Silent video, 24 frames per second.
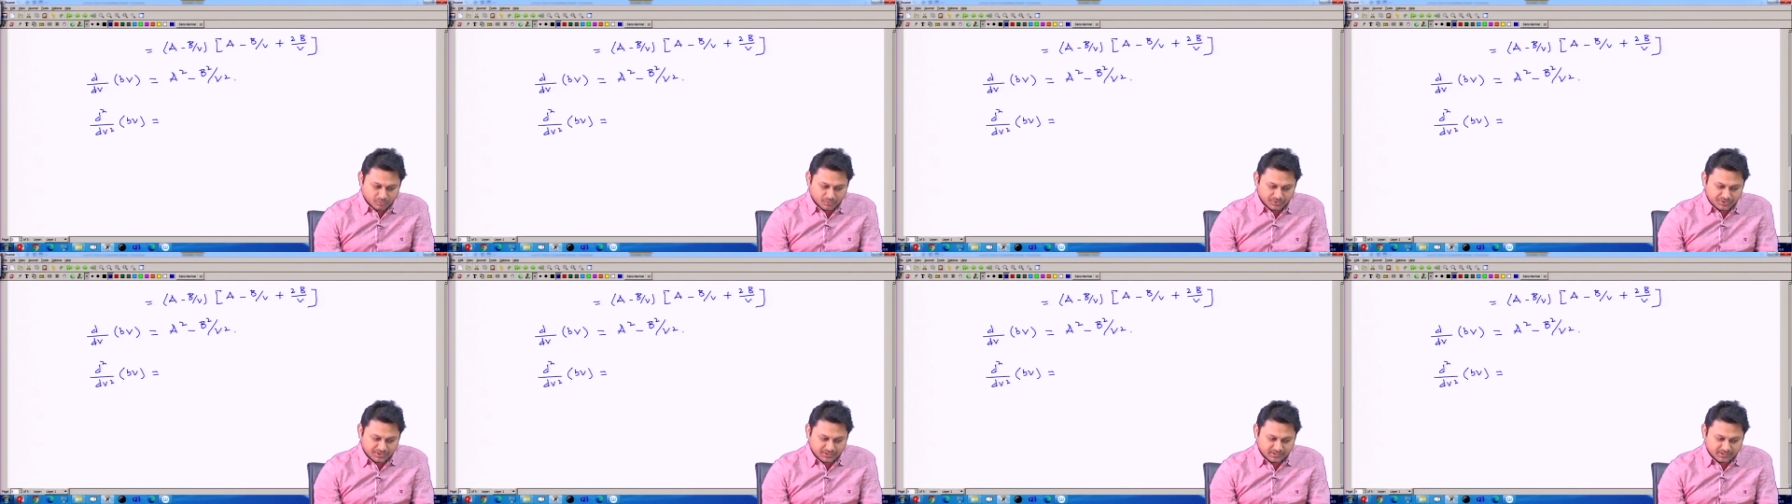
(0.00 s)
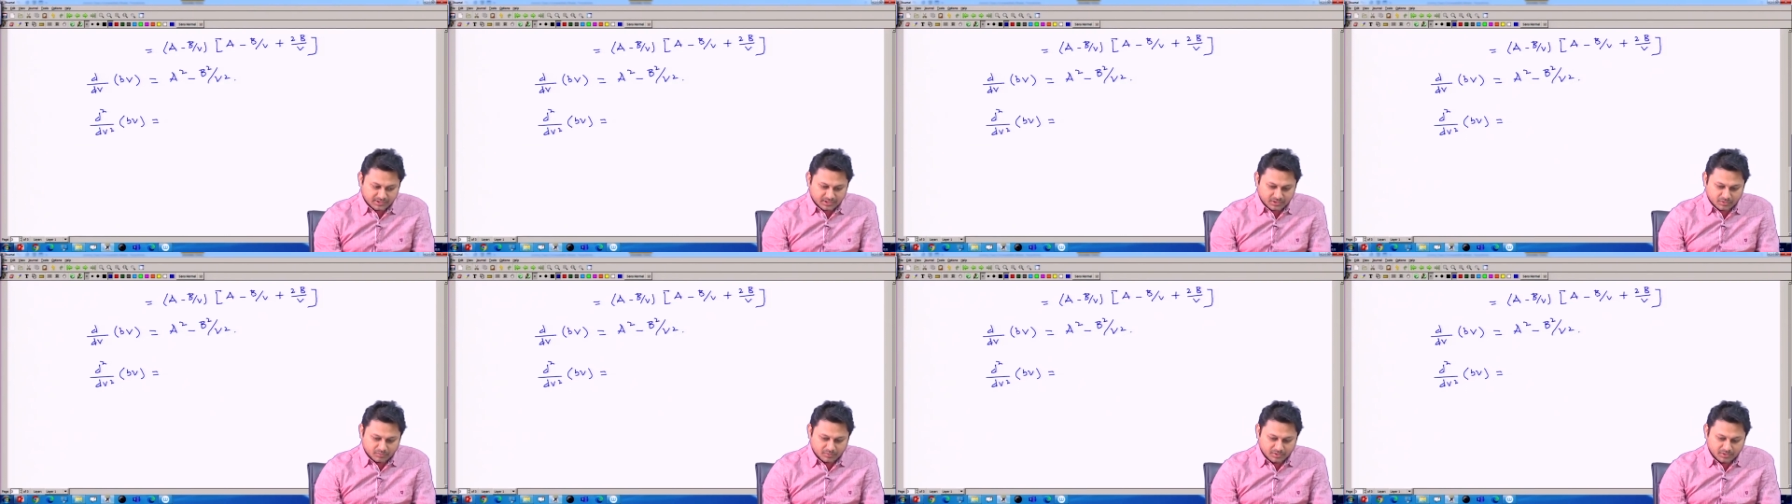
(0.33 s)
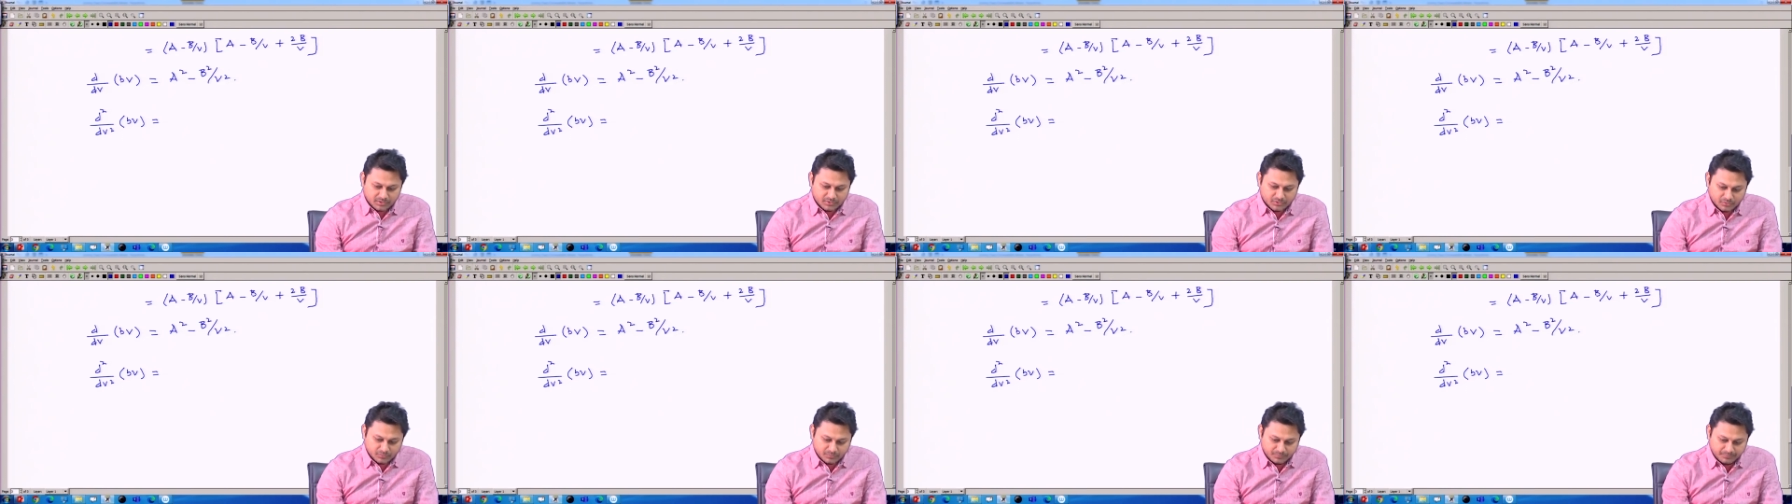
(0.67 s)
which is
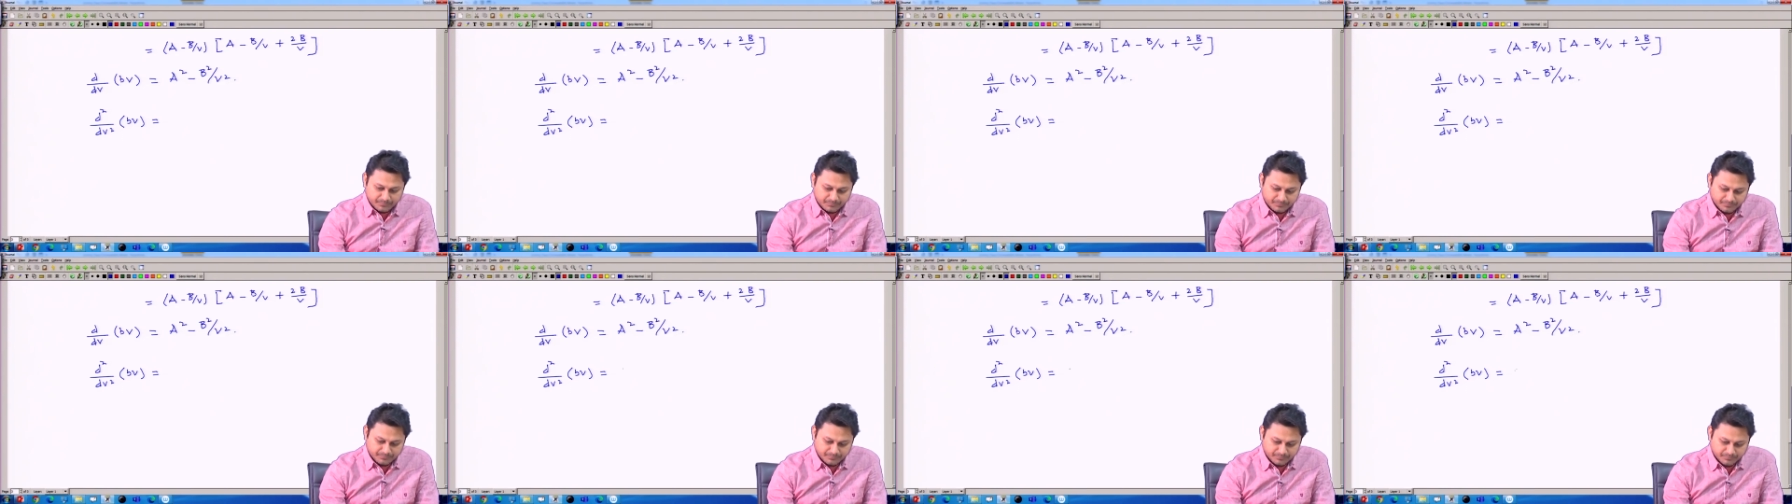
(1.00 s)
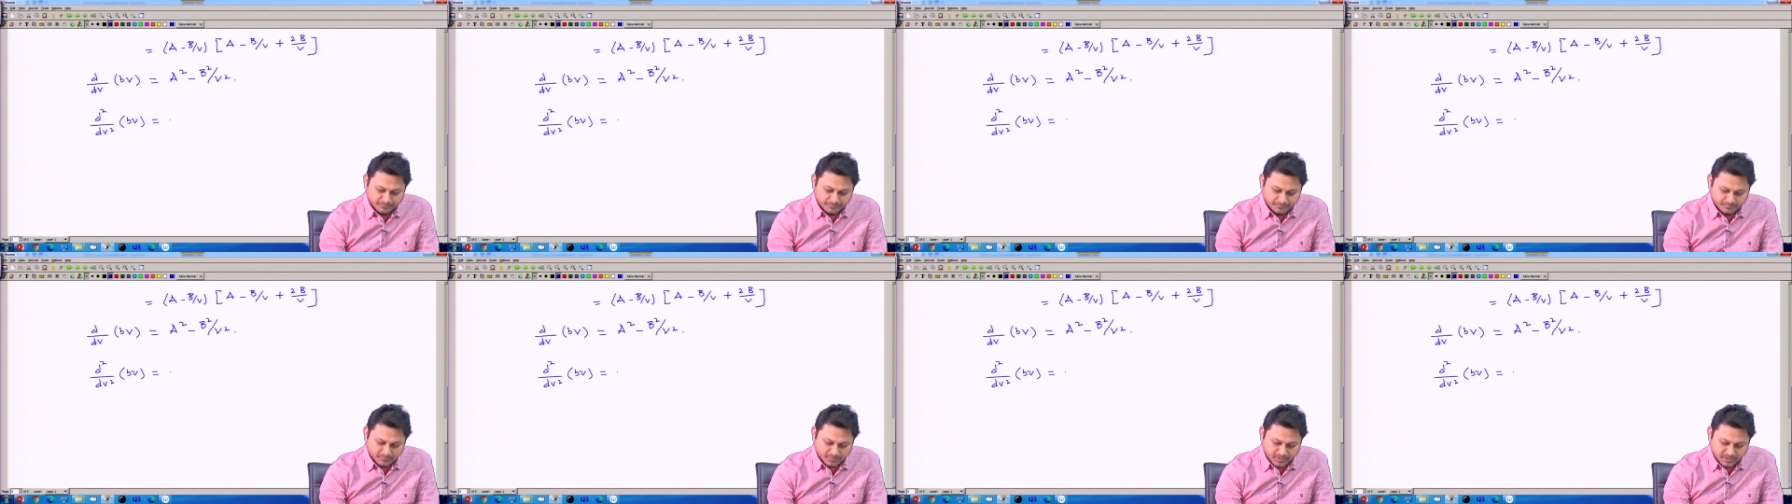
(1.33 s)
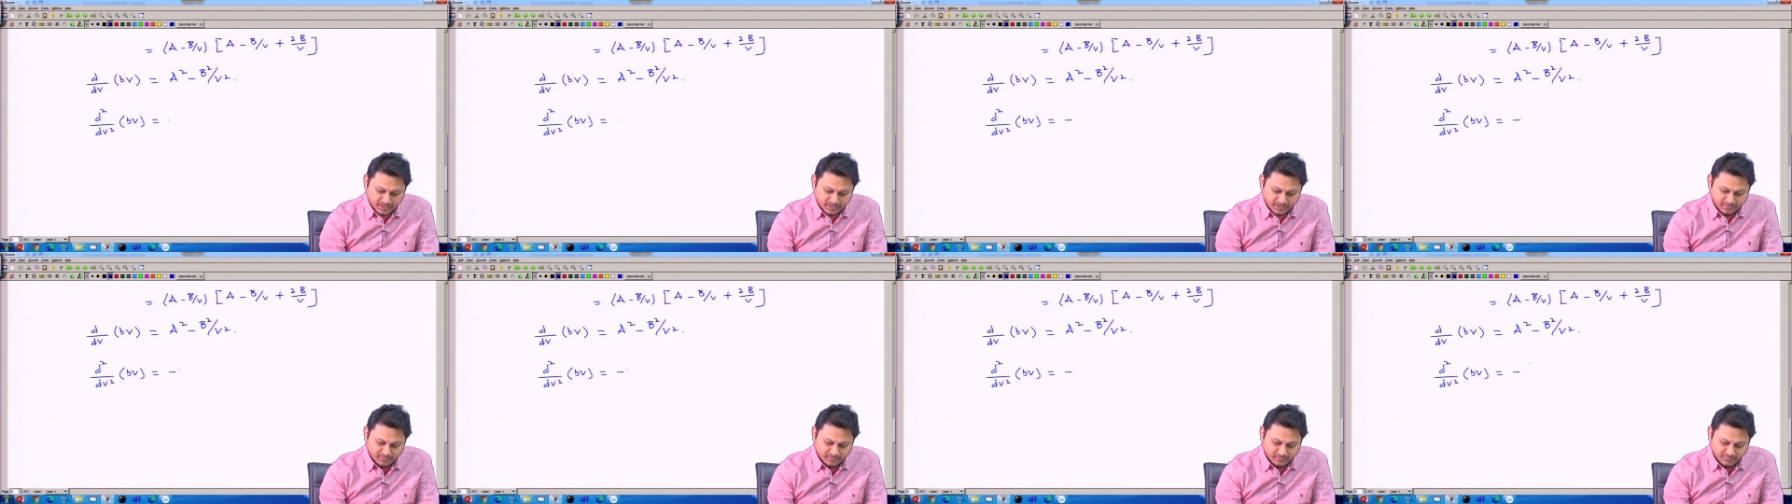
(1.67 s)
equal to
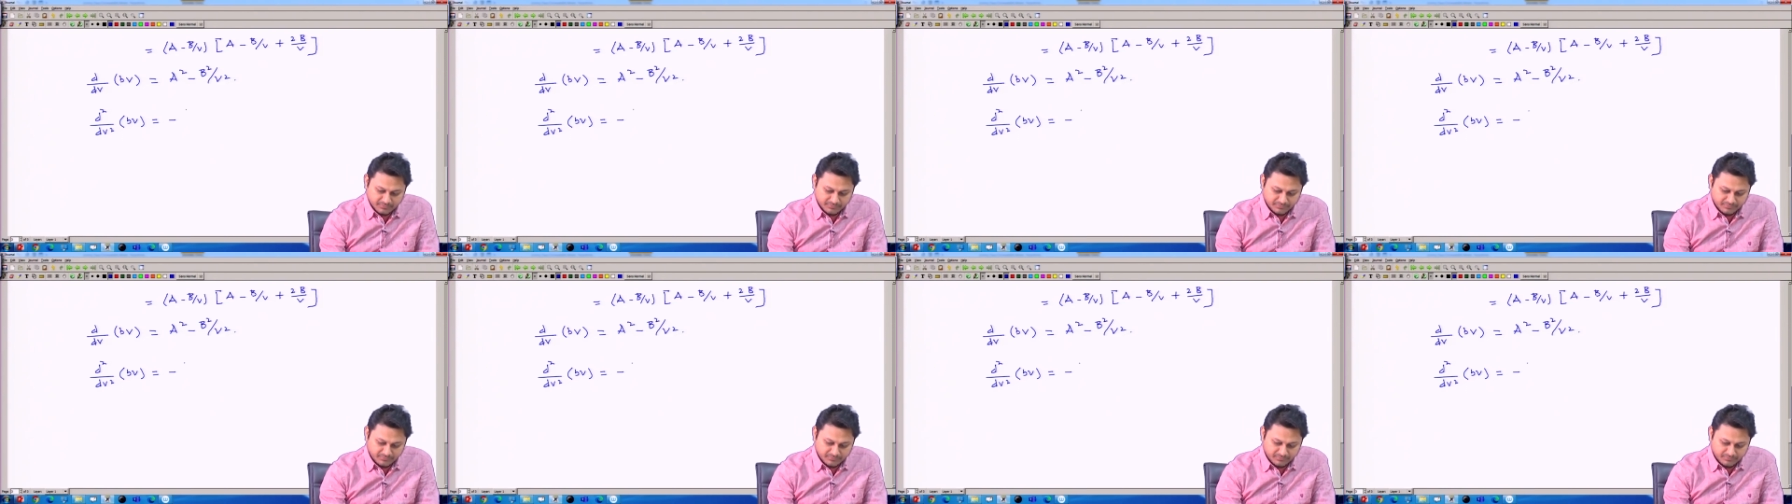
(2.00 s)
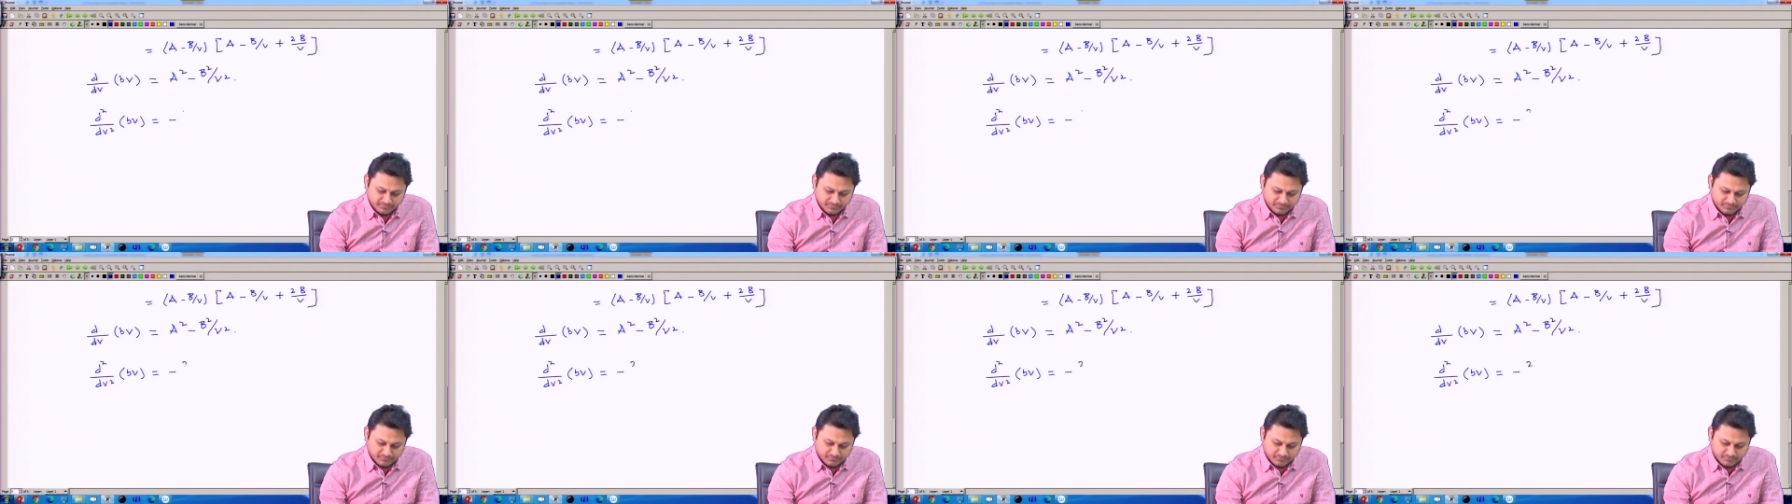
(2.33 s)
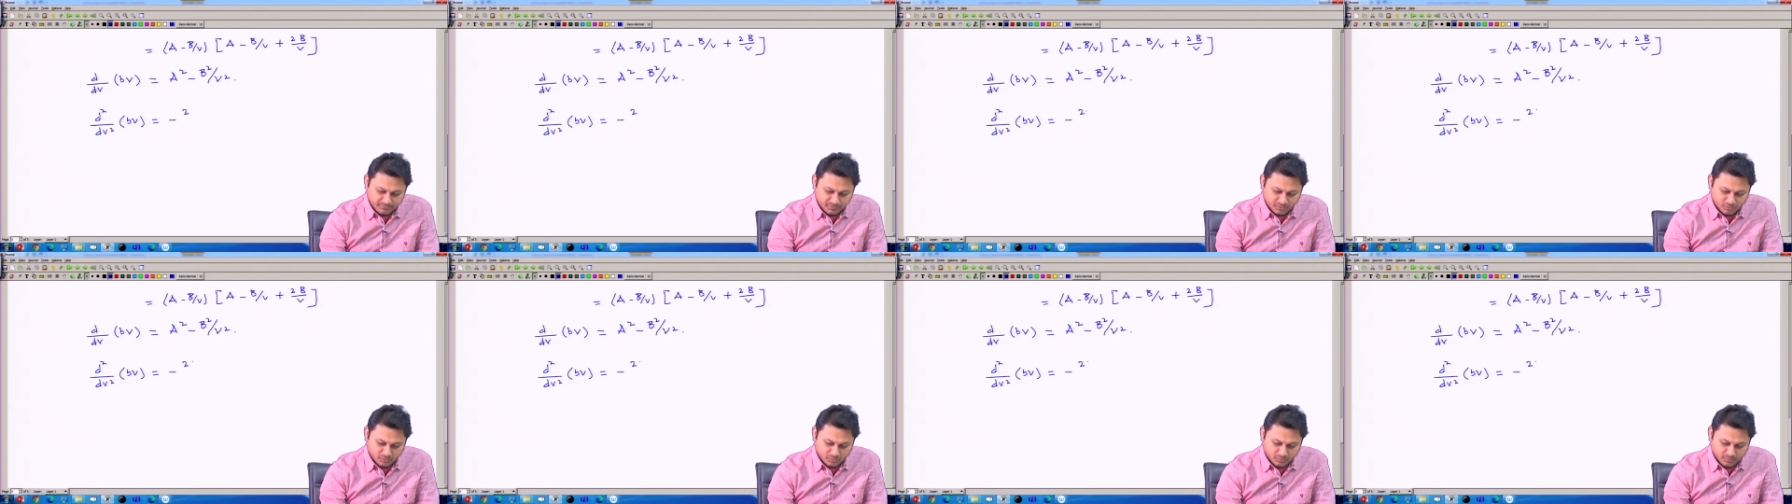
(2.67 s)
minus of
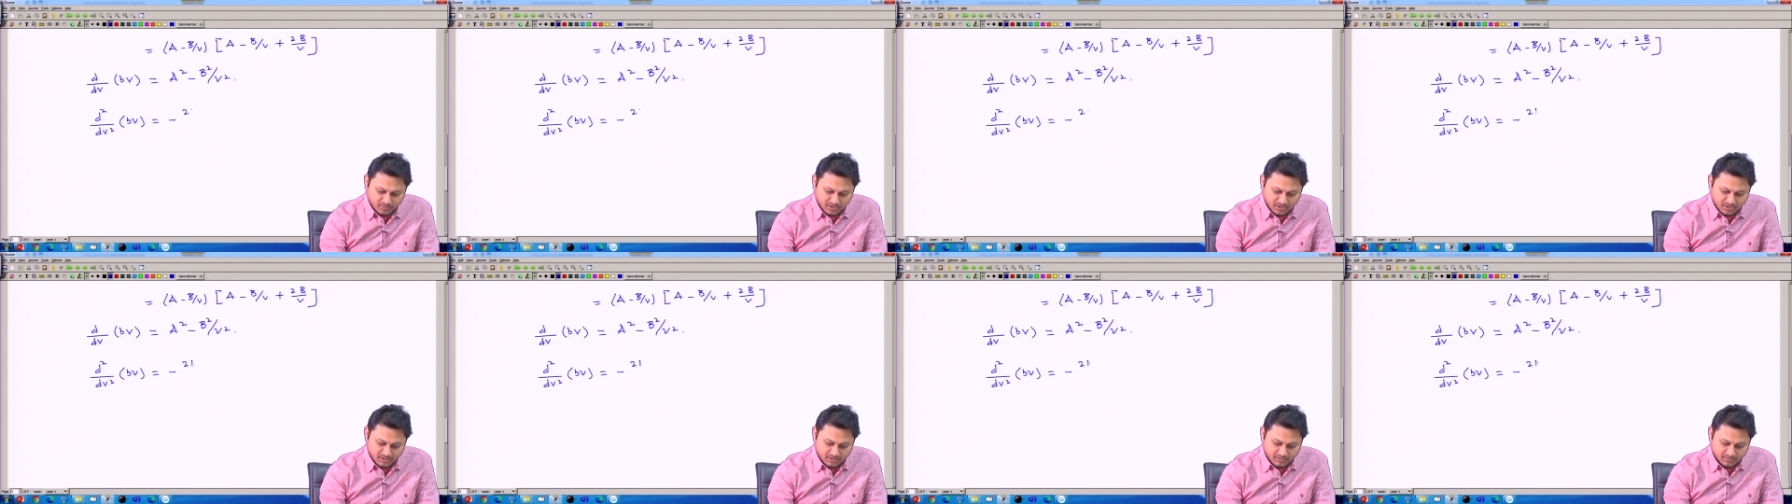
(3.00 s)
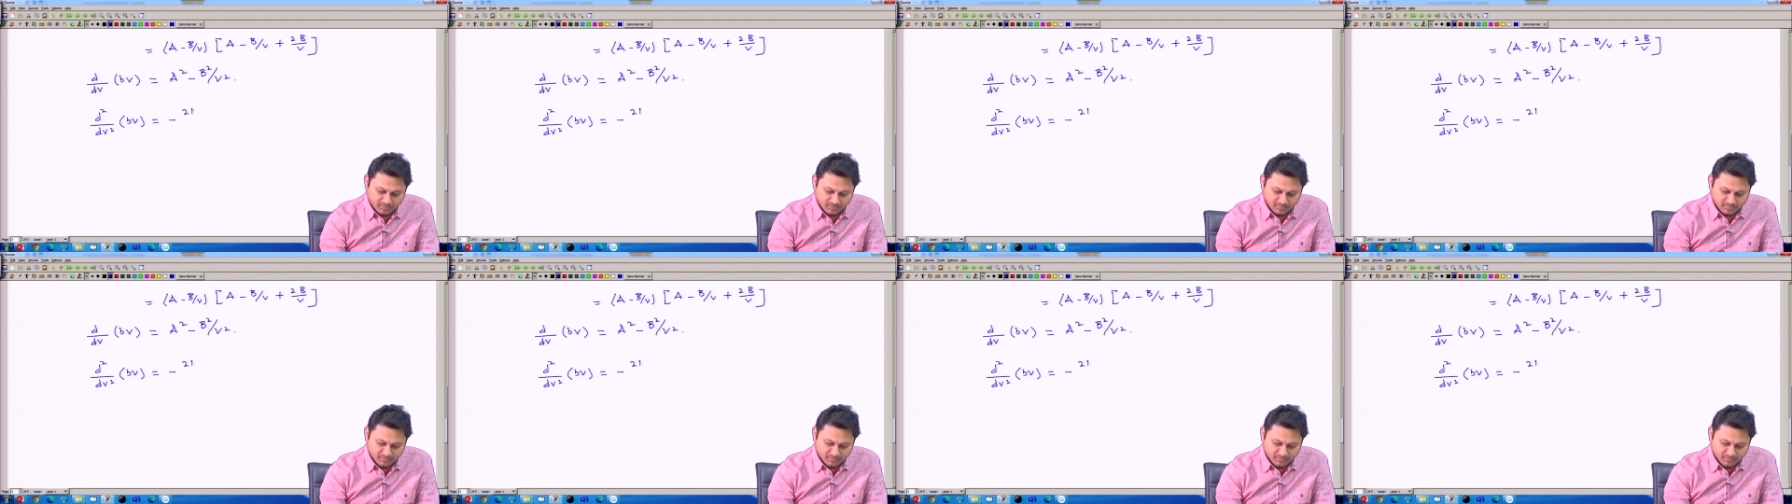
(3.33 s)
2 b